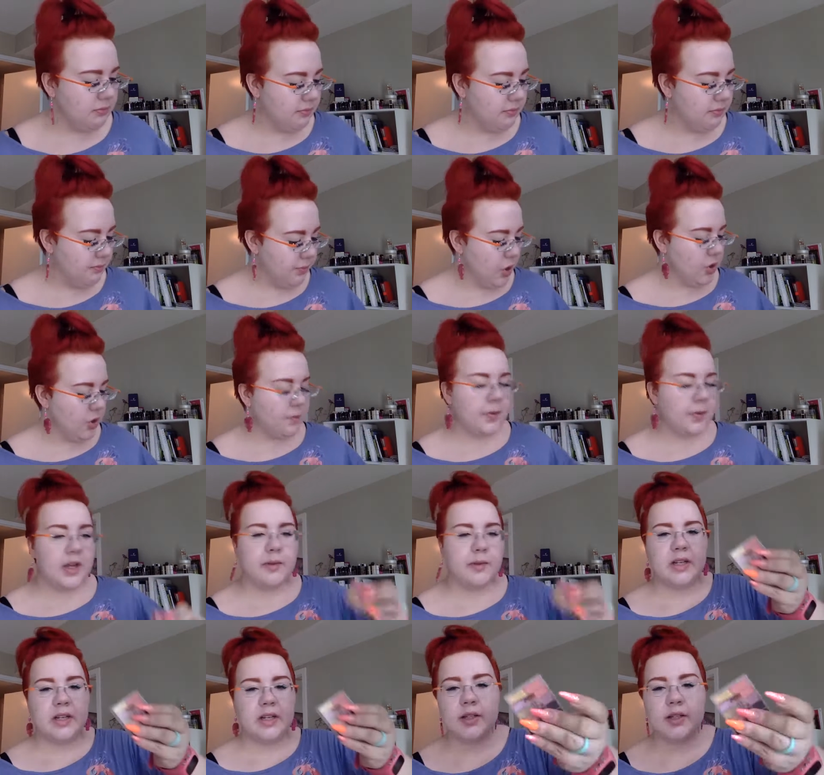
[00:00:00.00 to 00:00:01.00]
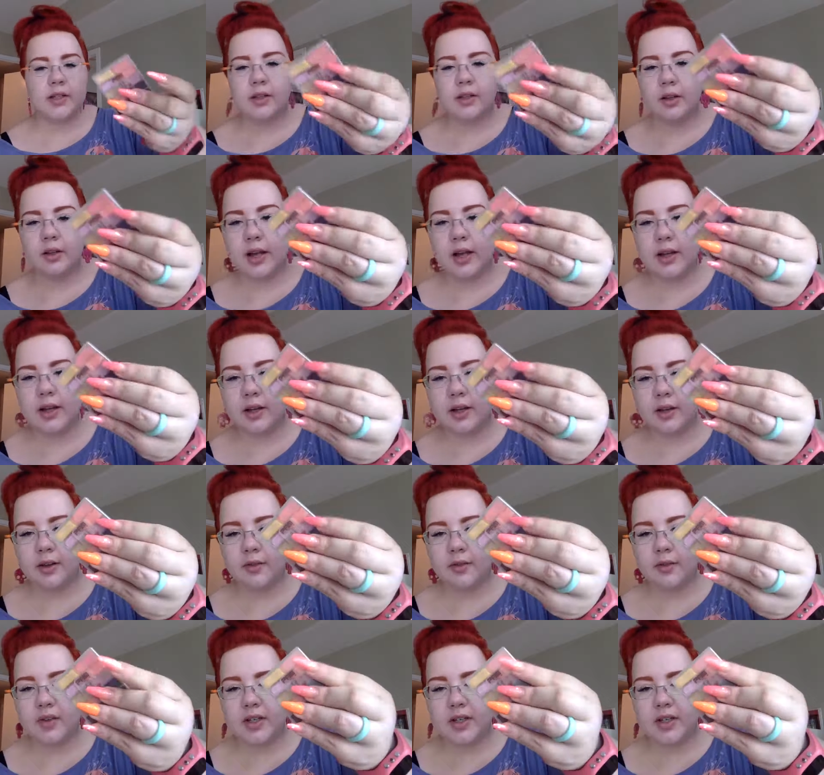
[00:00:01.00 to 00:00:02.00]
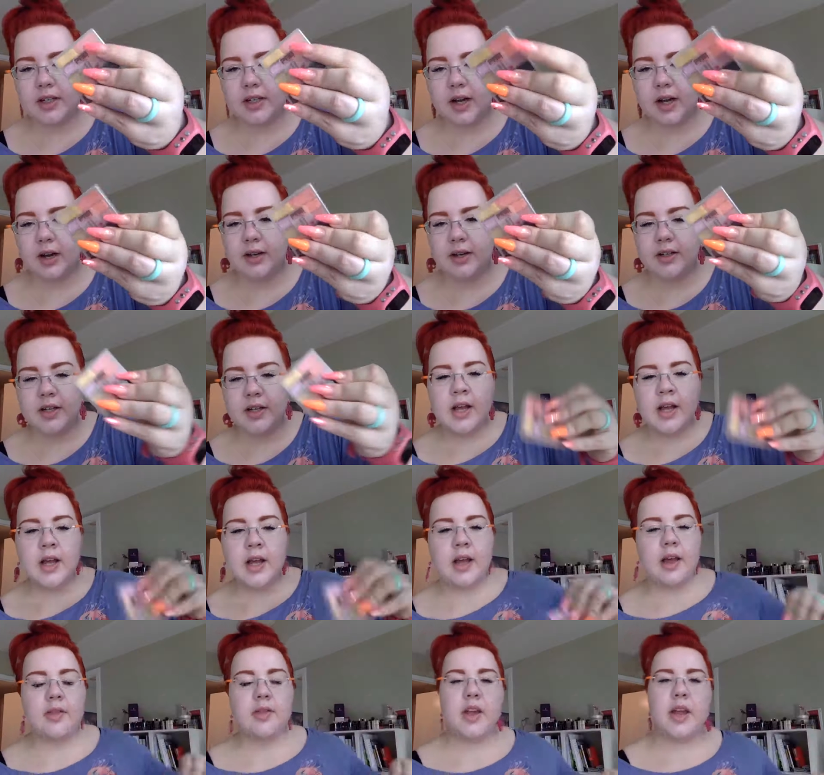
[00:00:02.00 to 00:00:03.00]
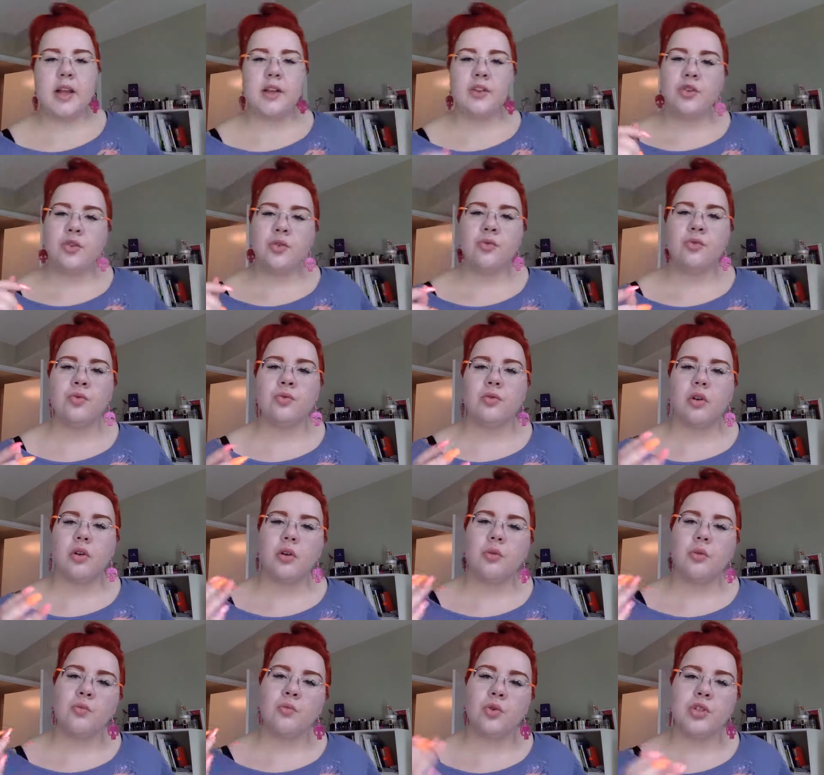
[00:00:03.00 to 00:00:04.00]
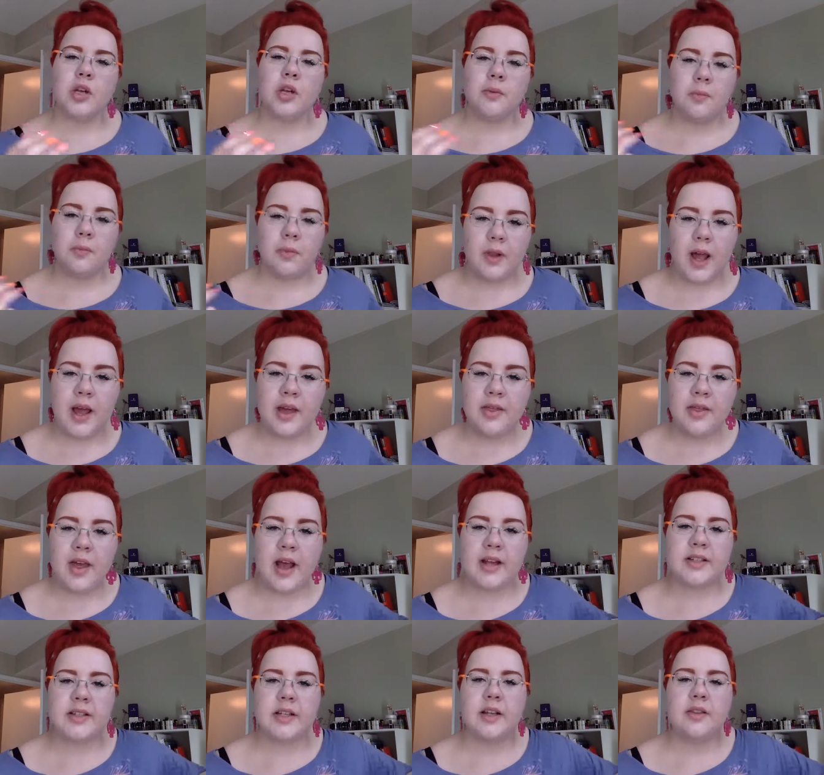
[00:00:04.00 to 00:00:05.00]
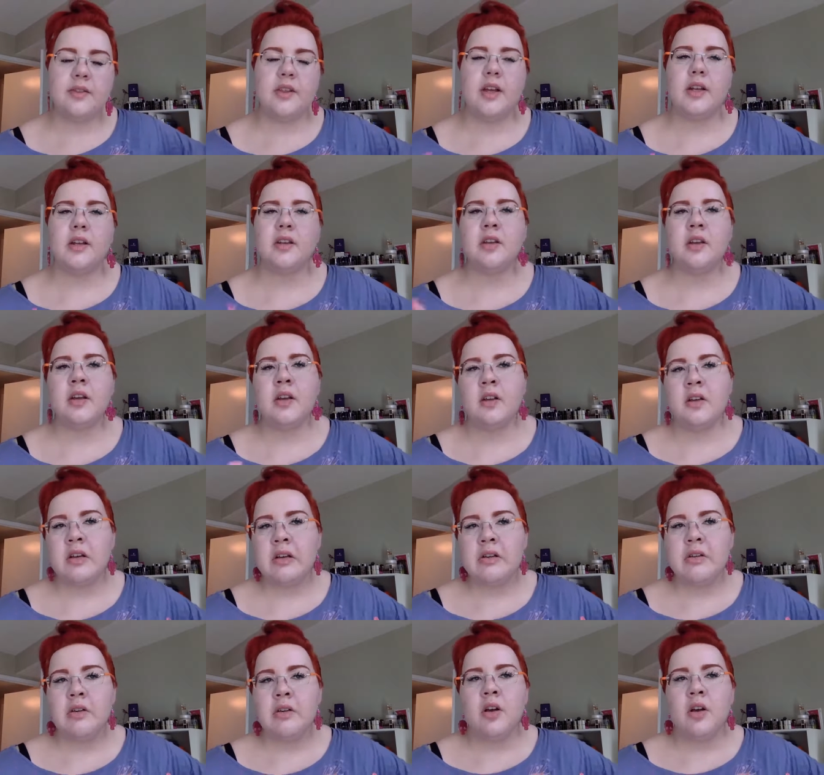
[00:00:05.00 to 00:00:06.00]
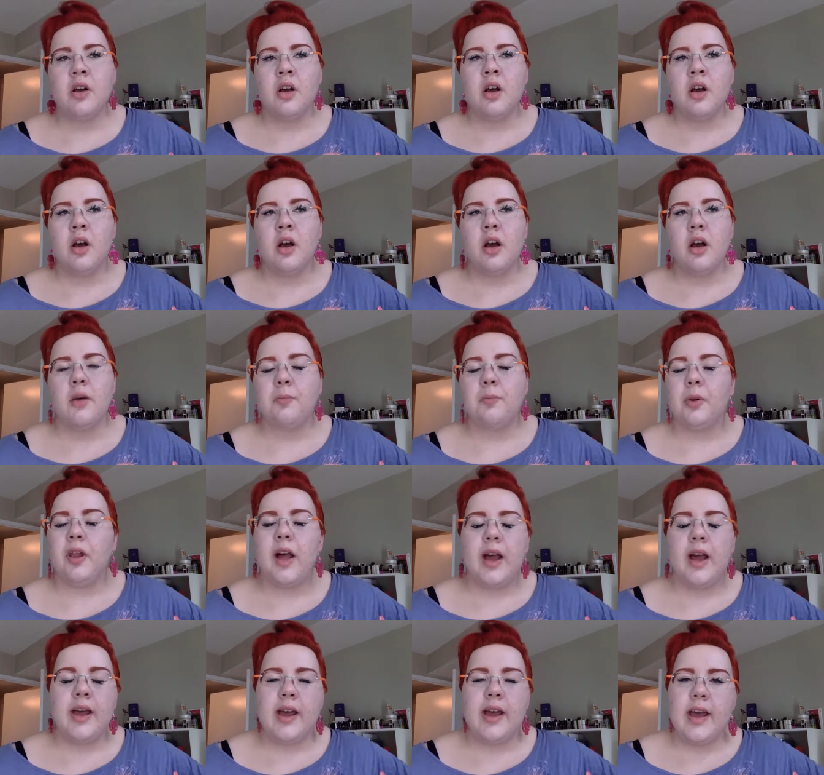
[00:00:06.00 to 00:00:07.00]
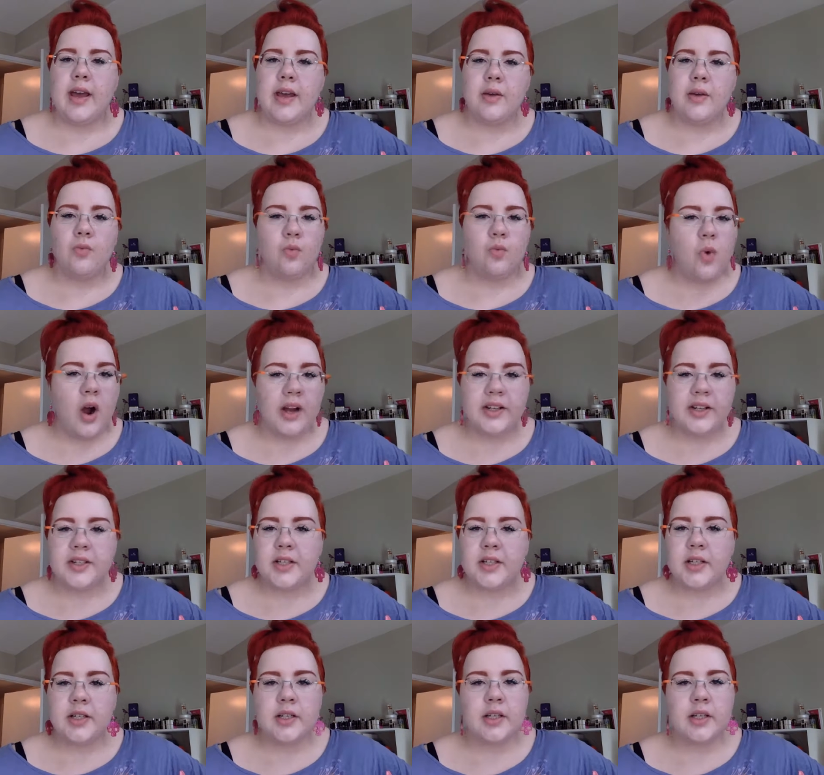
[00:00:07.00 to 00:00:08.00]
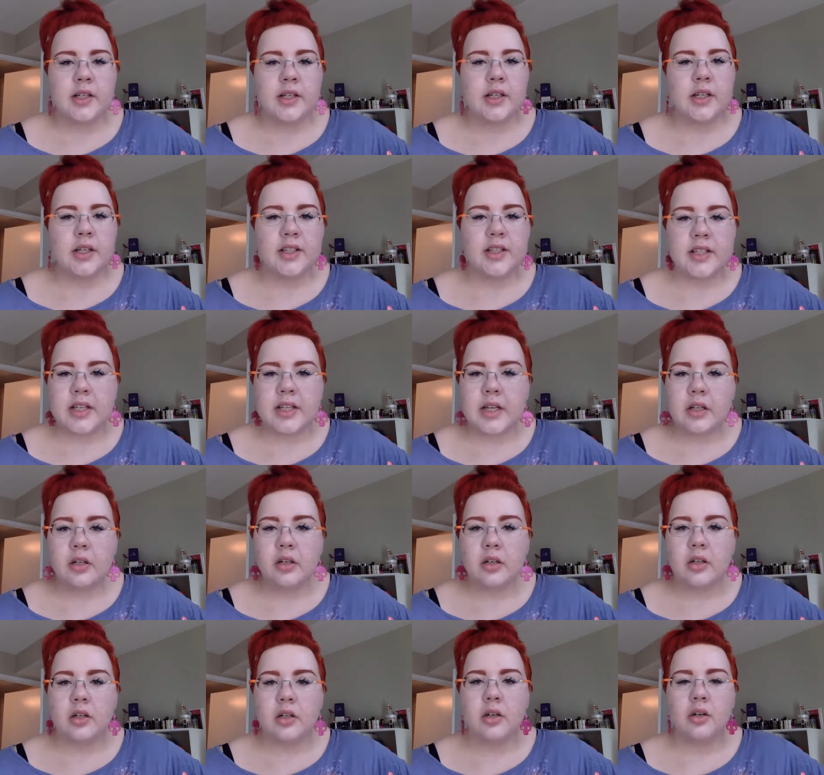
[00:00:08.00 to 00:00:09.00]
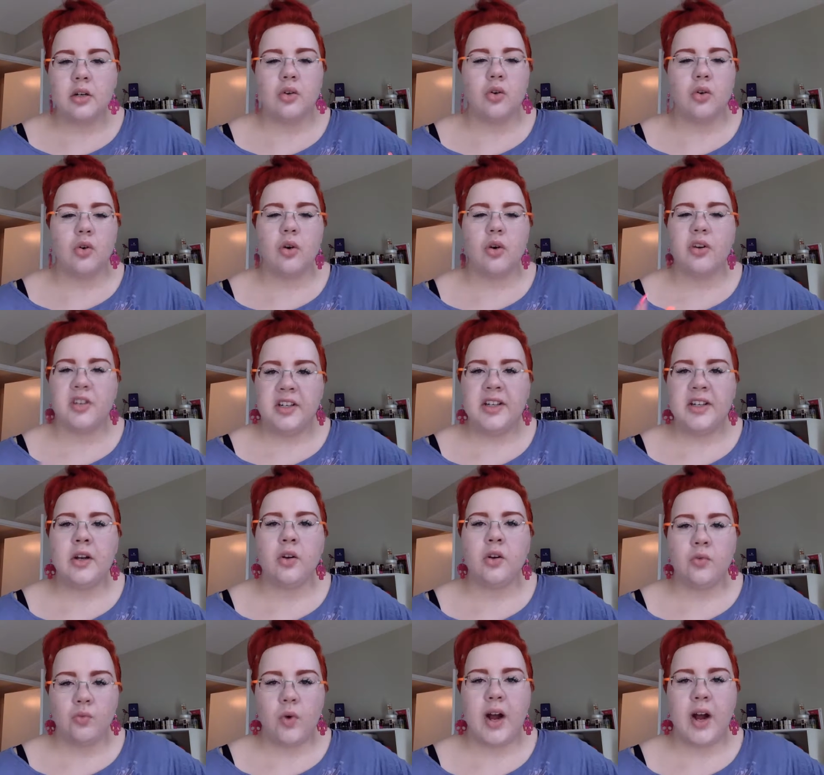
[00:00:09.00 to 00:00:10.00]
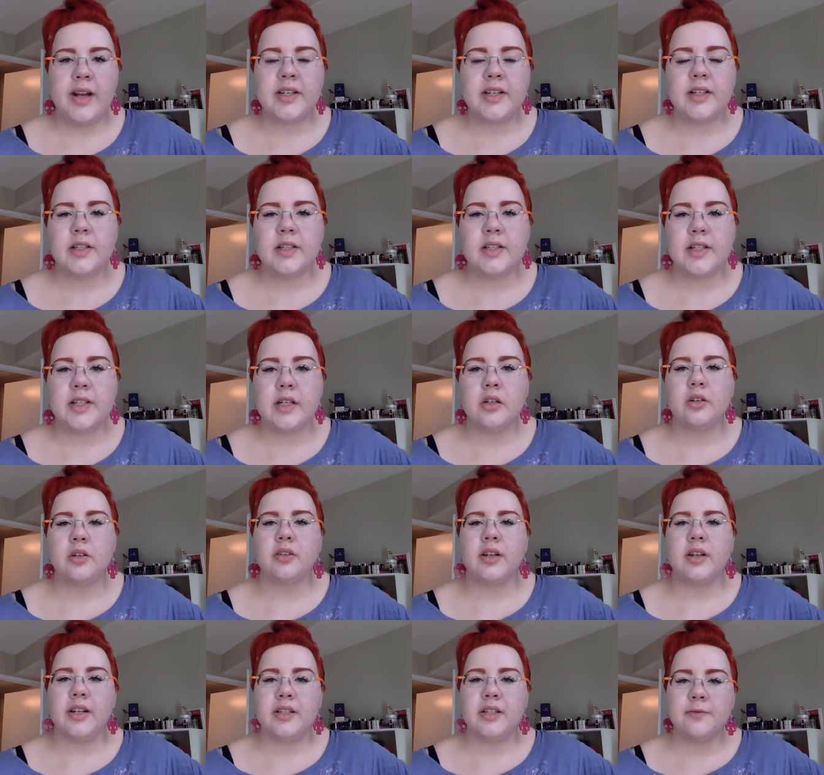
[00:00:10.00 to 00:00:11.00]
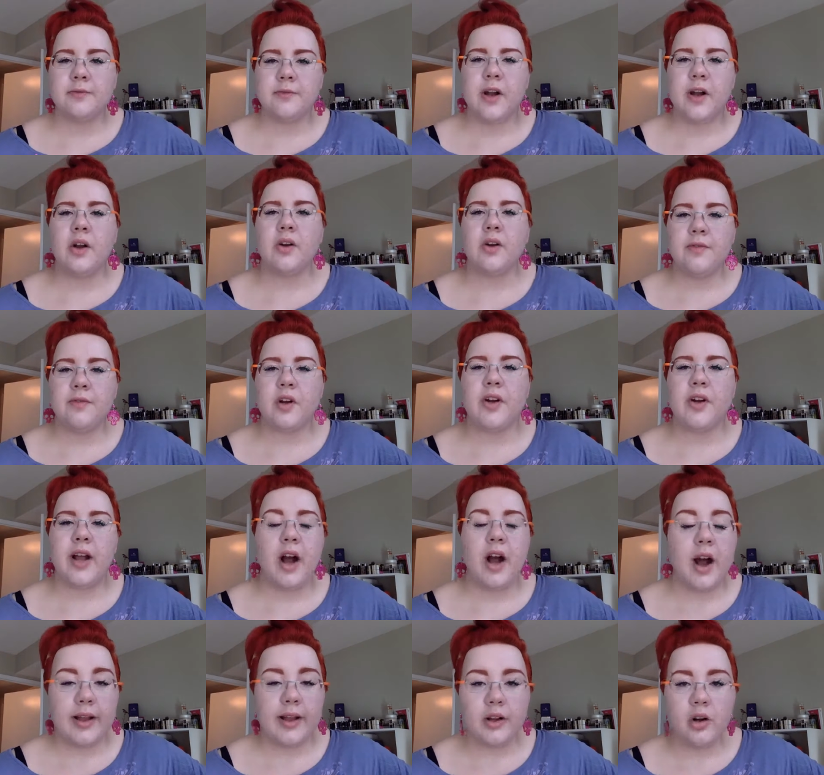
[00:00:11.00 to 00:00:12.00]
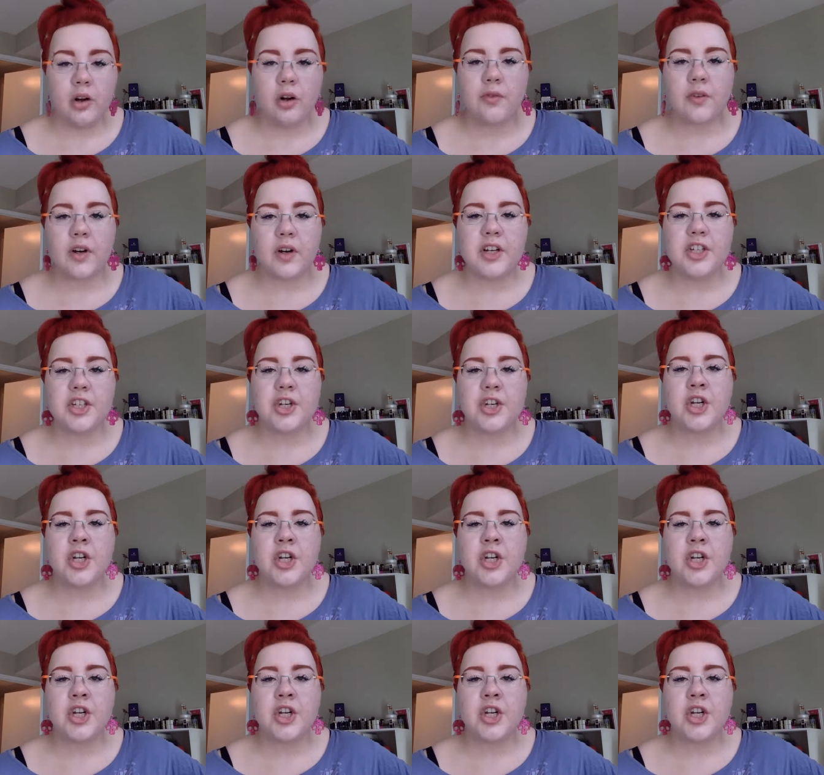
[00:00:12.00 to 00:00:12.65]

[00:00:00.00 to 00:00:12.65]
pure pigment like this kind, and then you would apply that, and then apply a white concealer or near white concealer that's very, very high coverage,